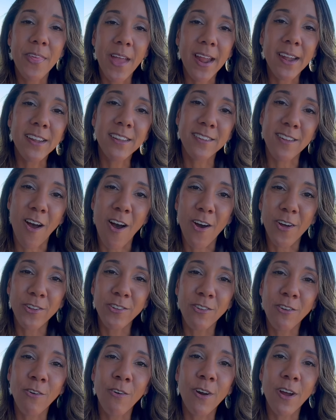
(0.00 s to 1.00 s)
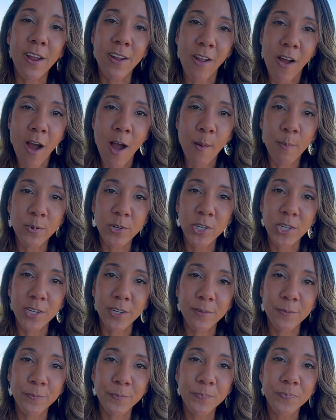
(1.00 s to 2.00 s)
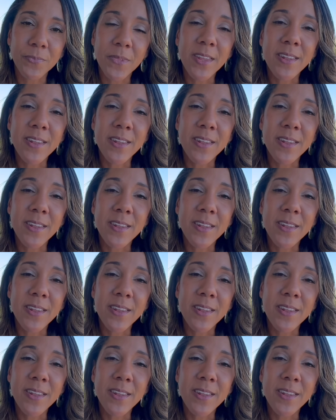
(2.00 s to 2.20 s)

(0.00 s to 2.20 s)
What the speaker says: that is also an option.